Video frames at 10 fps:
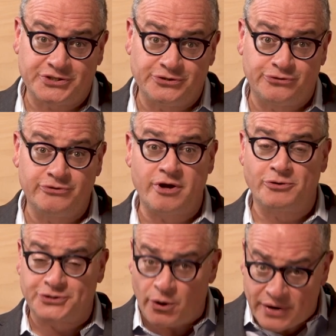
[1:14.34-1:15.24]
Trudeau.
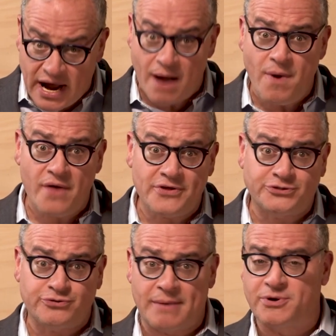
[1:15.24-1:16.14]
So come on the
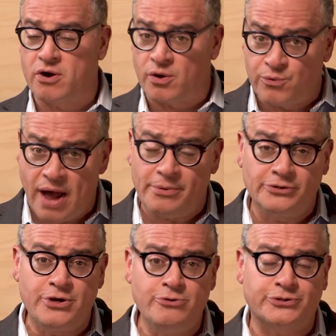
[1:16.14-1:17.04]
trip. Go to
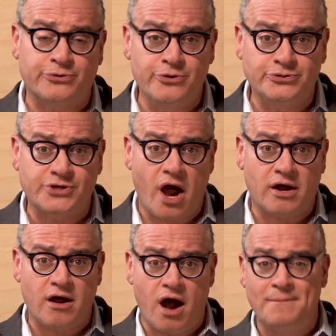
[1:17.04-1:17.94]

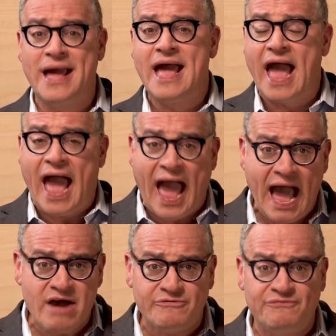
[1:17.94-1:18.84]
rebelnewscruise.com.
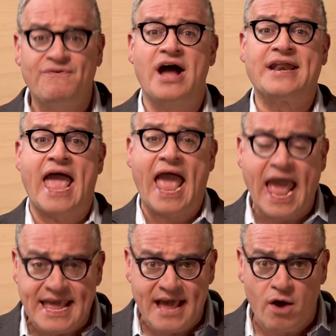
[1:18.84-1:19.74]
Have fun.
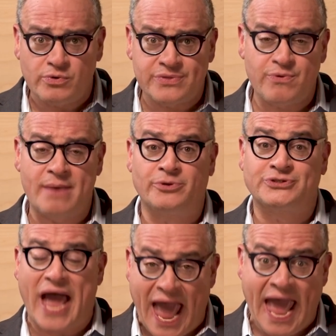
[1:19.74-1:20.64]
Hang out with rebels
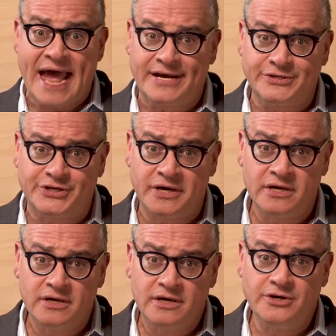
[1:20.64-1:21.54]
and
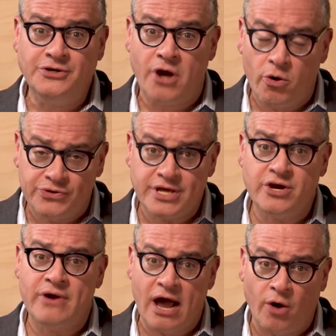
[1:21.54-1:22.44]
Know that
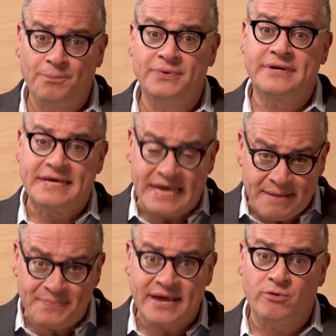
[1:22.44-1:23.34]
you help
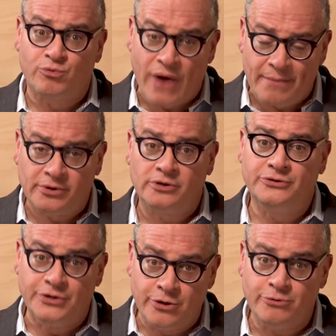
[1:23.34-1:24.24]
keeping Rebel
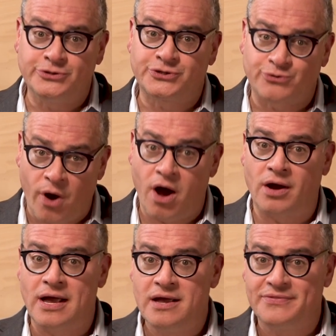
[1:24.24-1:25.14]
News
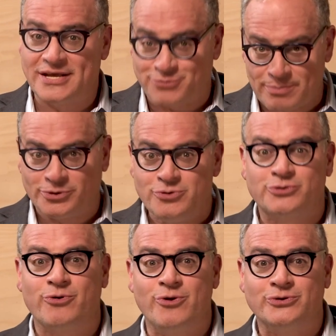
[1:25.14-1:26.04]
strong. That's
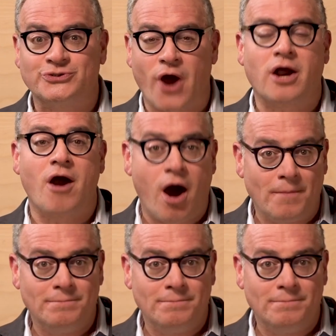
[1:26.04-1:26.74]
rebelnewscruise.com.